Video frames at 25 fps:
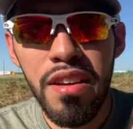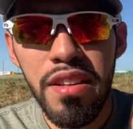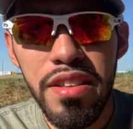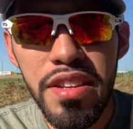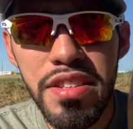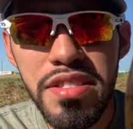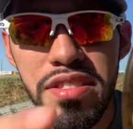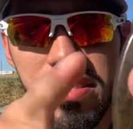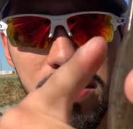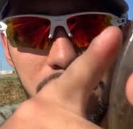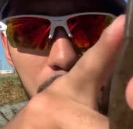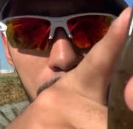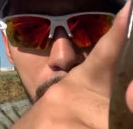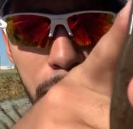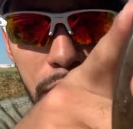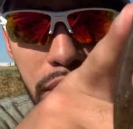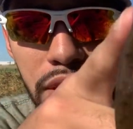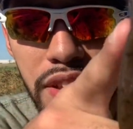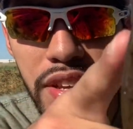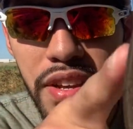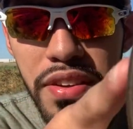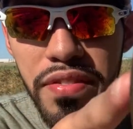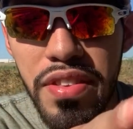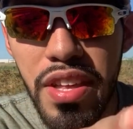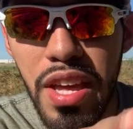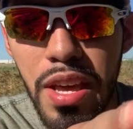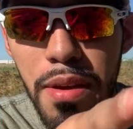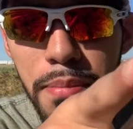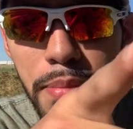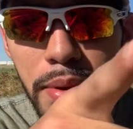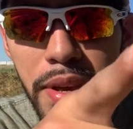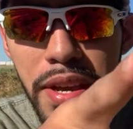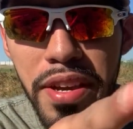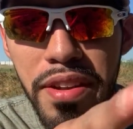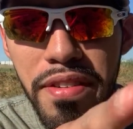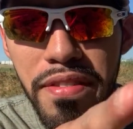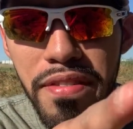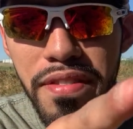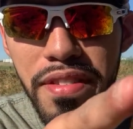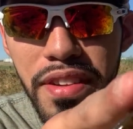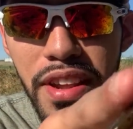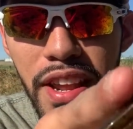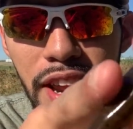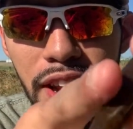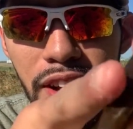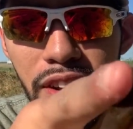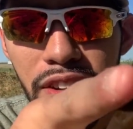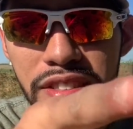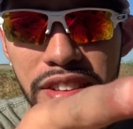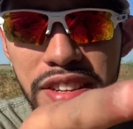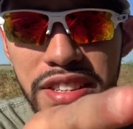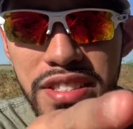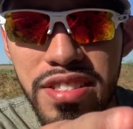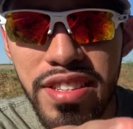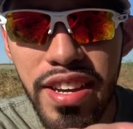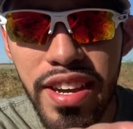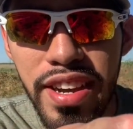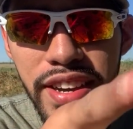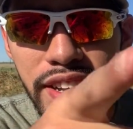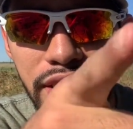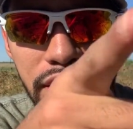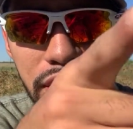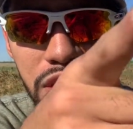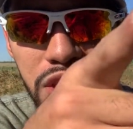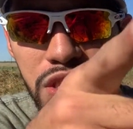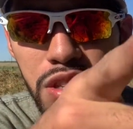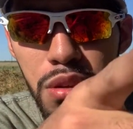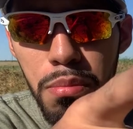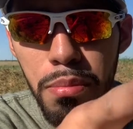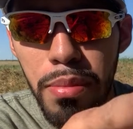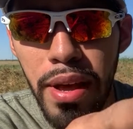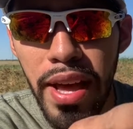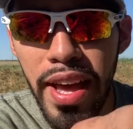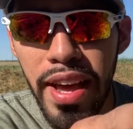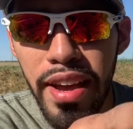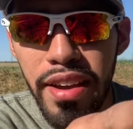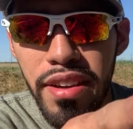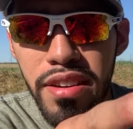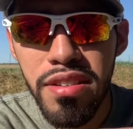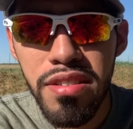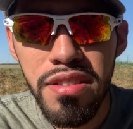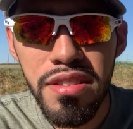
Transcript: This is the belly of that bait, and on this side is the back.